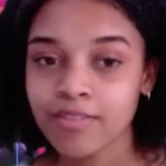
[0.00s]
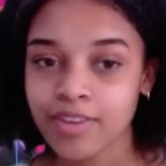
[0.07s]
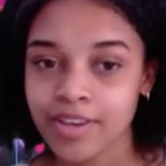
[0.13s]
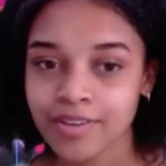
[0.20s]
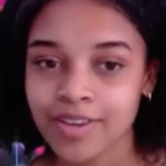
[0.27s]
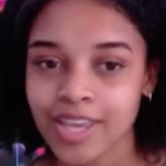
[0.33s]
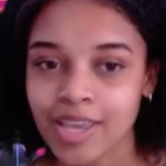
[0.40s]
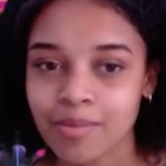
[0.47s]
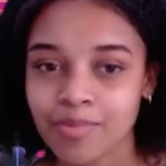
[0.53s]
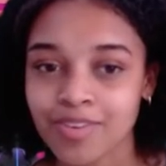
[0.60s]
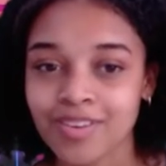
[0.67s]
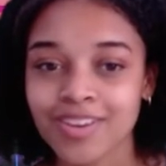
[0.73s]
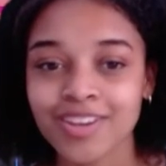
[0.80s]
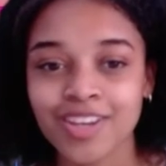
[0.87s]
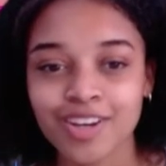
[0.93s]
of video games,
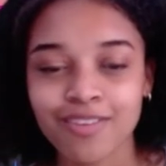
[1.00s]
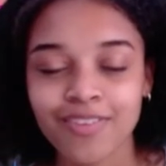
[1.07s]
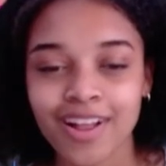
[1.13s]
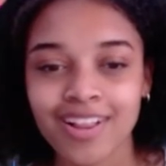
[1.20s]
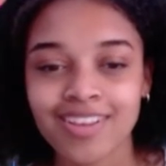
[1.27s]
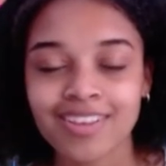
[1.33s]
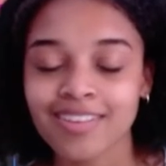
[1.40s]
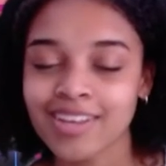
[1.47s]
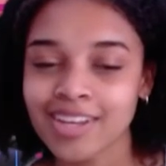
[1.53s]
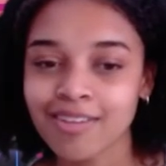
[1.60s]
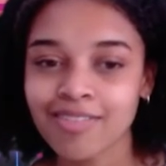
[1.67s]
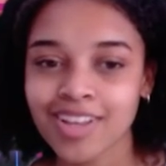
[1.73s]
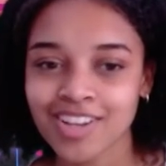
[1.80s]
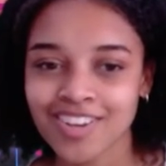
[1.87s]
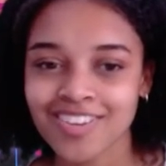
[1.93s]
Deer Valley's League of
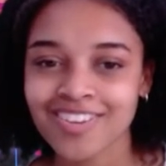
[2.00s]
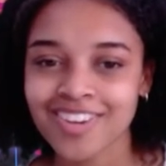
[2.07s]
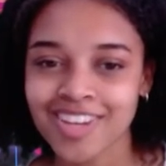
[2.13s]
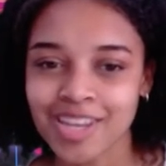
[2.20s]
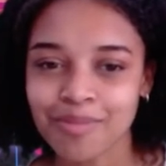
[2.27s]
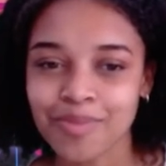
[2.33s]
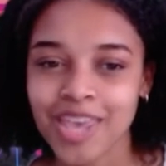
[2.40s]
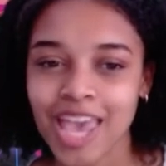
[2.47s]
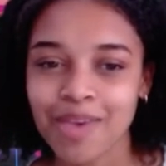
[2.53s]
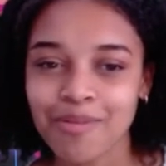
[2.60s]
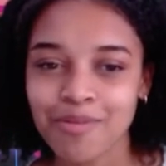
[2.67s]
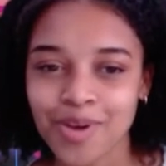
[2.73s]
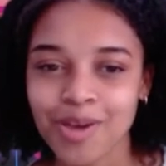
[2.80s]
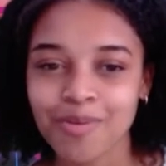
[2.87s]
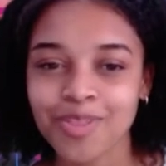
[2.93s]
Legends team came
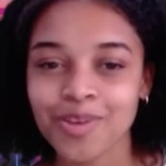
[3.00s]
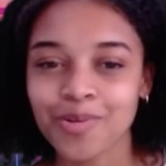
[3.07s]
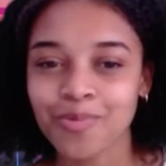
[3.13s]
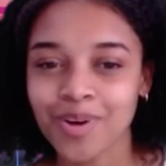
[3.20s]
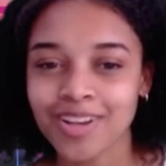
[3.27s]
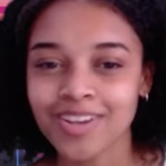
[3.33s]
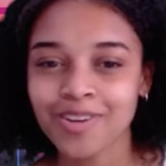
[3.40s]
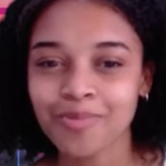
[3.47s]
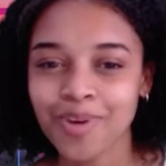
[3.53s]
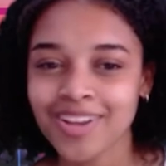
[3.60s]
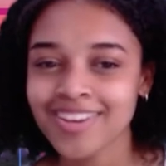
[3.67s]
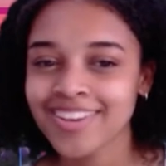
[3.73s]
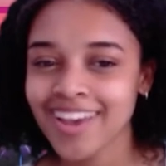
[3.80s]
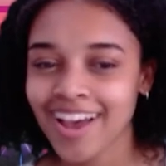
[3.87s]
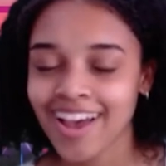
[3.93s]
away with a one to one
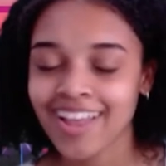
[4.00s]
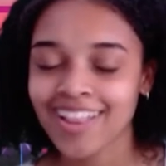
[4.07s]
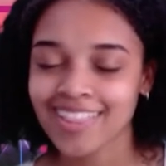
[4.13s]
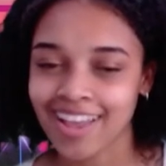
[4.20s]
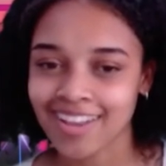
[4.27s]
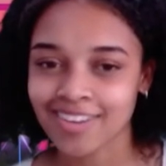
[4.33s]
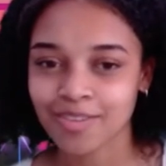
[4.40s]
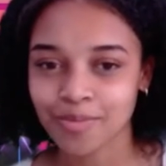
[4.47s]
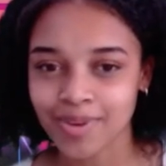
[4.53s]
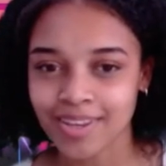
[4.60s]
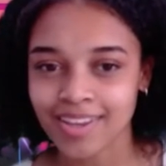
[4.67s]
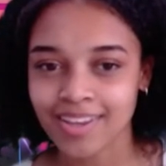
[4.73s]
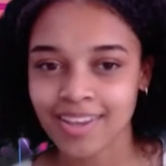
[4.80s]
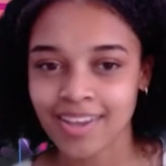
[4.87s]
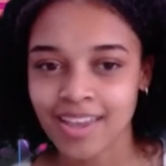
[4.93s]
tie last week.
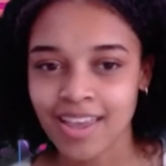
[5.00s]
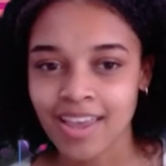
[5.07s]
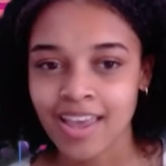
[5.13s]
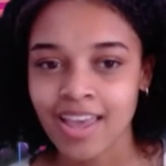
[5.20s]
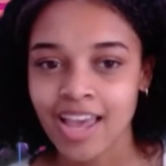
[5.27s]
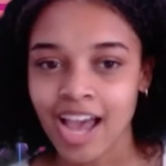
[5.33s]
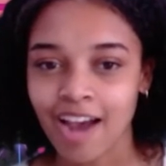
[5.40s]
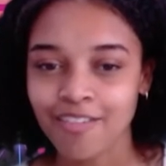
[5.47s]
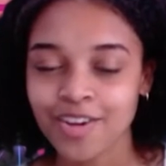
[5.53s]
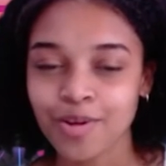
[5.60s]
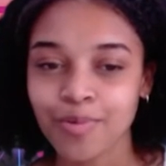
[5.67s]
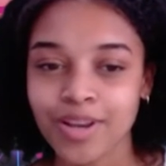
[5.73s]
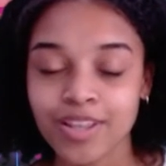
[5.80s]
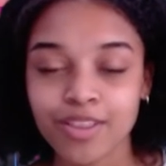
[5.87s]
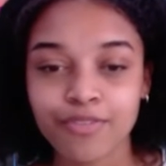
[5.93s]
After
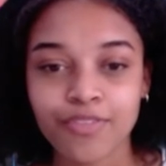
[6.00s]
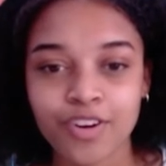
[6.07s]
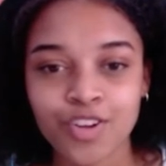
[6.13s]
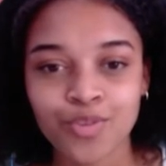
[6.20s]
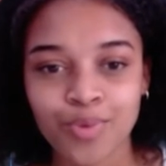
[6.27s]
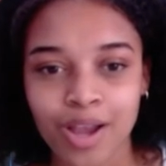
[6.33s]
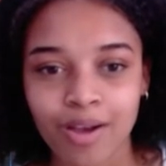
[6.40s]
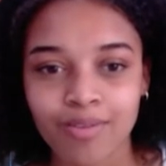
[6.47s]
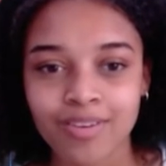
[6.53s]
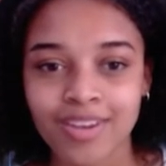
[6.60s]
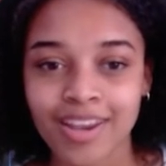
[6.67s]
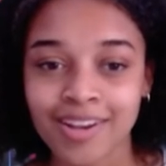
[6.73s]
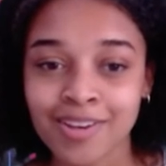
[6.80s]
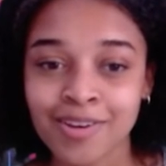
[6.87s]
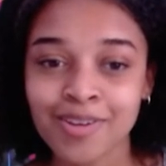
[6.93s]
winning the first round,
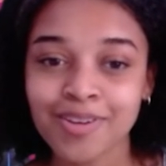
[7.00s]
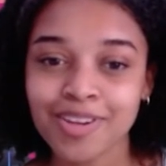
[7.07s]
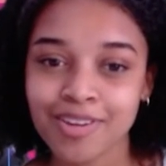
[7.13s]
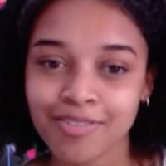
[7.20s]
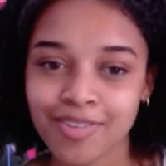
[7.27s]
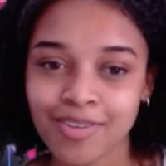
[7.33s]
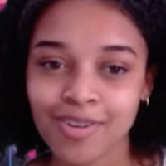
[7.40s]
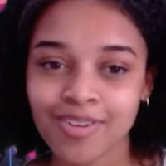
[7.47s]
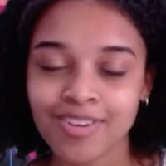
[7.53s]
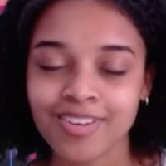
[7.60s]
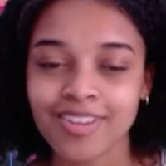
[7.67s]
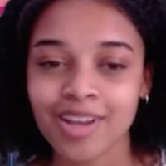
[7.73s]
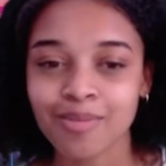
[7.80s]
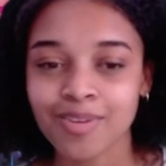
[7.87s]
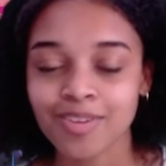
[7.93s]
technical difficulties
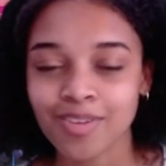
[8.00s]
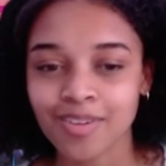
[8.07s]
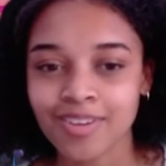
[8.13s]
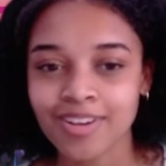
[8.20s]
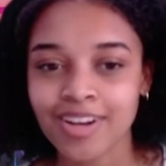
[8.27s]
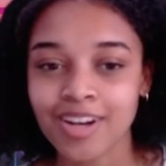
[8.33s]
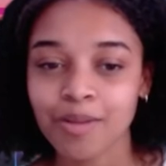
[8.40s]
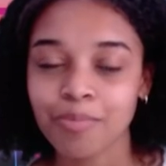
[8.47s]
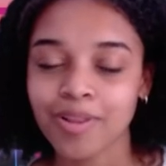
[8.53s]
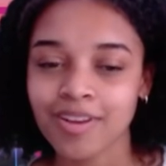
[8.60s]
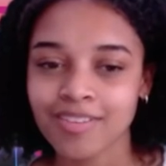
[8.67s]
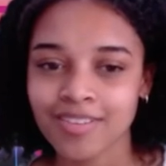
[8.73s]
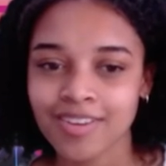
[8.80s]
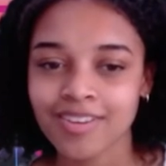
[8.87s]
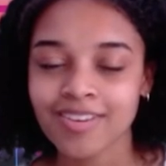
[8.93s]
that resulted in a player's
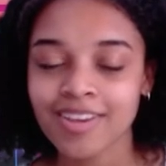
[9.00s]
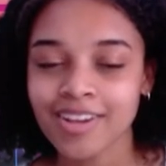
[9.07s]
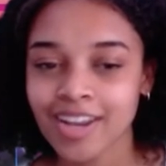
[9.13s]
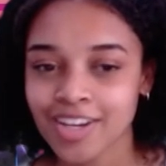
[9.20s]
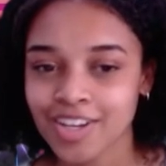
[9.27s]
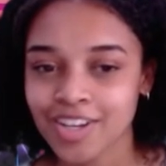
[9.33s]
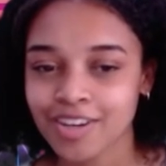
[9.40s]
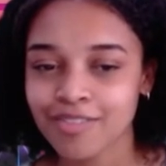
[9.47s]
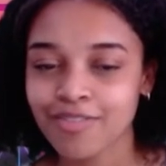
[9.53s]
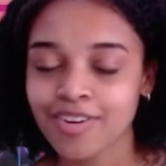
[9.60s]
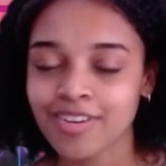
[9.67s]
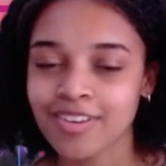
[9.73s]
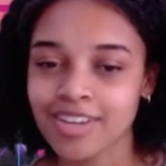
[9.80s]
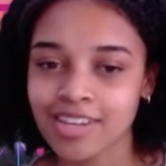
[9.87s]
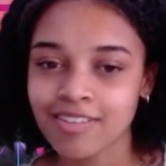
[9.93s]
disconnection
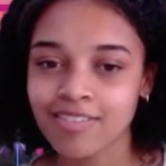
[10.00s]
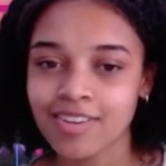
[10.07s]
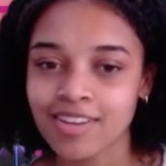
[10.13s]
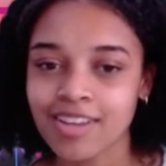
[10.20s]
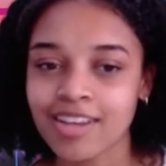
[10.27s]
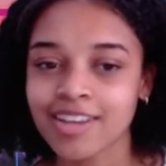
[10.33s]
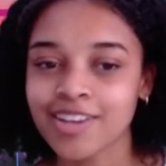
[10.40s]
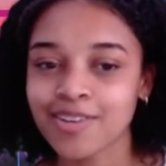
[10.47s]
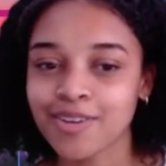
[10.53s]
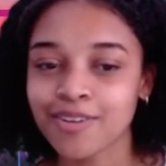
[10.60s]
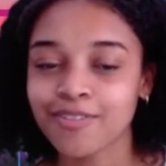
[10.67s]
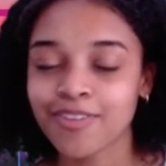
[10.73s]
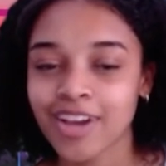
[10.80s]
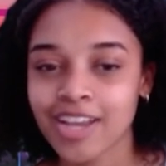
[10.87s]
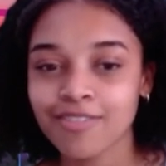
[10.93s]
forced DV into a
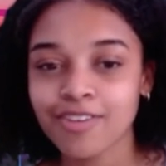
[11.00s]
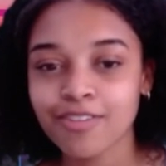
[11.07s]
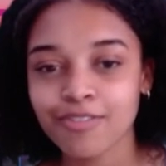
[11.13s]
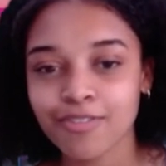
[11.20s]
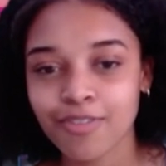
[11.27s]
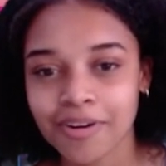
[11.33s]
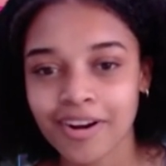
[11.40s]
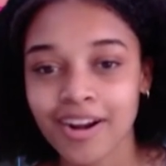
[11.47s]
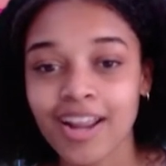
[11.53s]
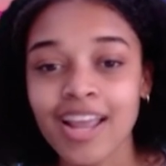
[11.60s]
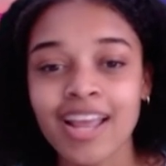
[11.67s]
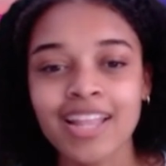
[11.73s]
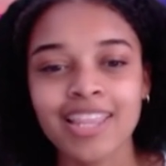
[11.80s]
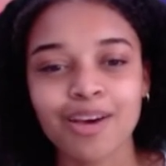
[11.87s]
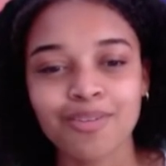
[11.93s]
5v4
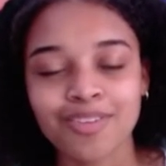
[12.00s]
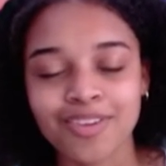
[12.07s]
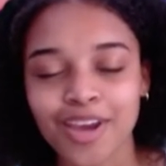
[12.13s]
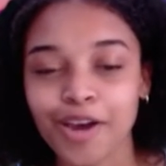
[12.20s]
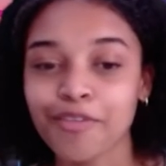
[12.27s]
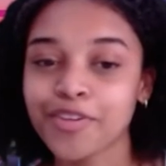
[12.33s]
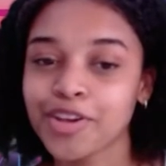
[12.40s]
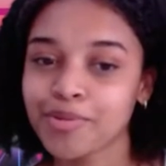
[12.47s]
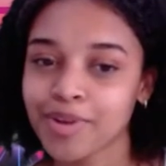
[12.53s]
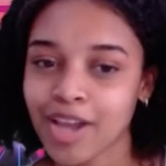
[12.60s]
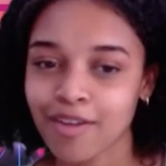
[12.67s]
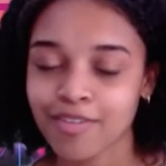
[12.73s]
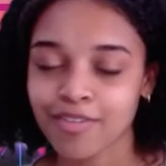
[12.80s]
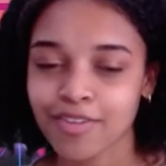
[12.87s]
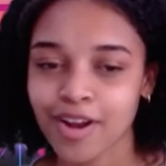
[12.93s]
that was tough to
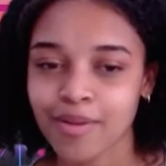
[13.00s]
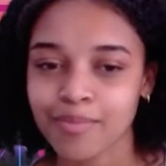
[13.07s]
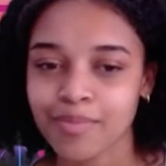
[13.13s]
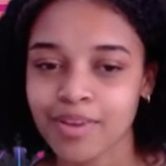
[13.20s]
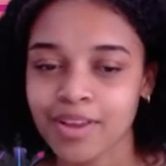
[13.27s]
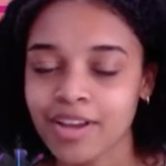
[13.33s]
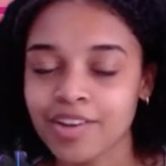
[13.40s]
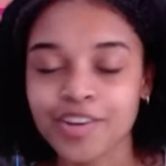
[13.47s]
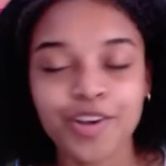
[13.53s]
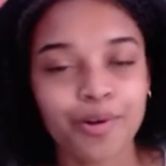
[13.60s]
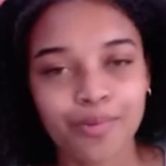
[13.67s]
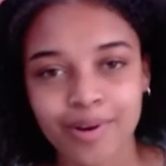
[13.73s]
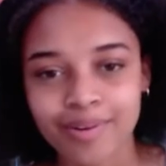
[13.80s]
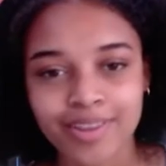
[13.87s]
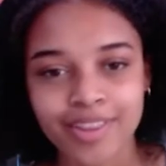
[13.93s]
recover from. Don't
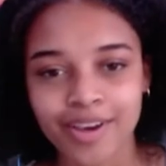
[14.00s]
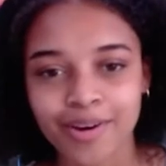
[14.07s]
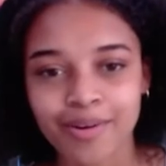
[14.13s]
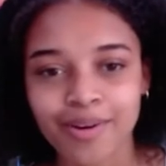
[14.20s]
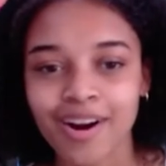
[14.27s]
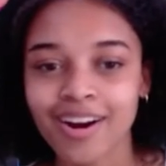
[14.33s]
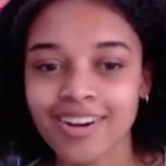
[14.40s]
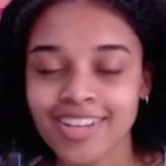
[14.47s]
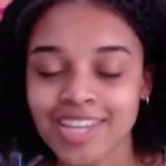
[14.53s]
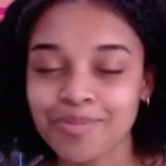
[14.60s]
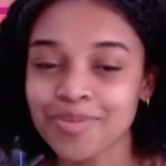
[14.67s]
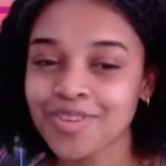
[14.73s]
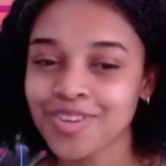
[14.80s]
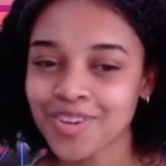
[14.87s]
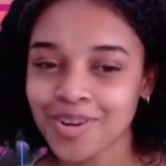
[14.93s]
worry though, our team
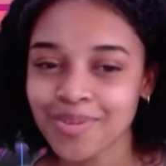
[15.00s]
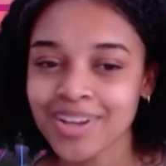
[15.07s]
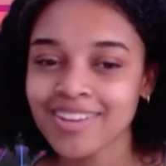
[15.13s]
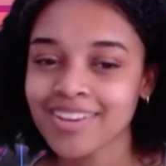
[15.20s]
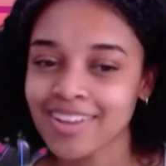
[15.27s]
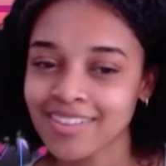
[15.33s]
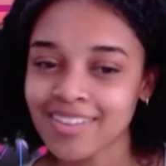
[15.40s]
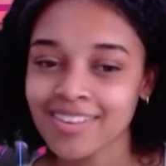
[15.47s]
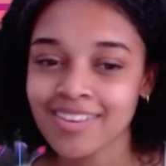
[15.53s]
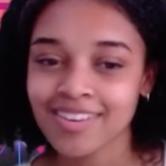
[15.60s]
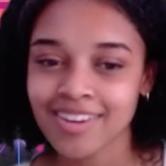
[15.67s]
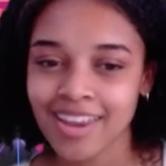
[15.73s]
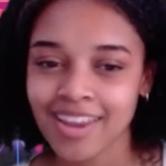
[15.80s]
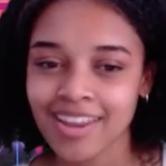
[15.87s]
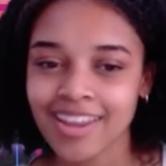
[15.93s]
is still ranked 10th in the
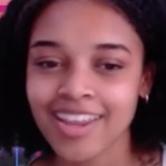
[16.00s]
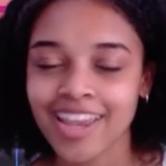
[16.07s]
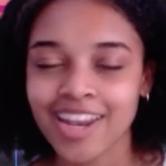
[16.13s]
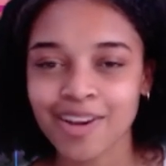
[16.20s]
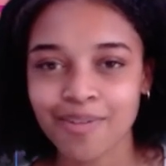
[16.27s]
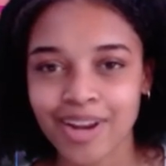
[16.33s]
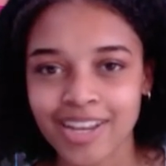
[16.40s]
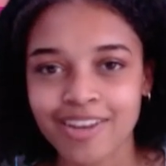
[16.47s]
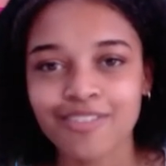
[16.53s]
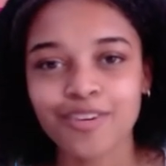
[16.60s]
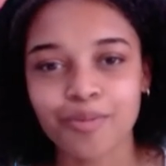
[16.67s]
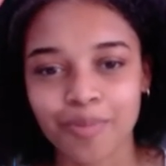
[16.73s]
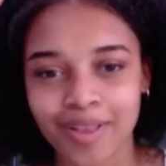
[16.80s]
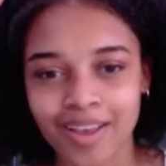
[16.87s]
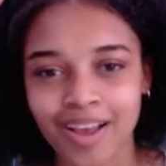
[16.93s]
state and getting ready for
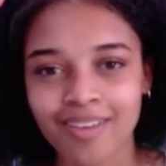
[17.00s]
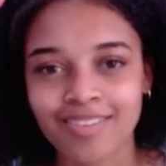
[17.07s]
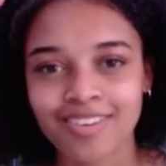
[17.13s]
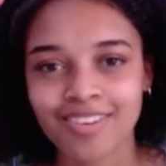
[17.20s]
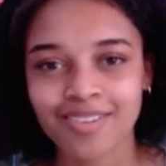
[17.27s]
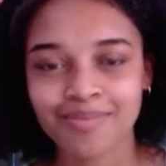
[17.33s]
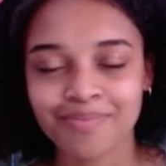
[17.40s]
playoffs.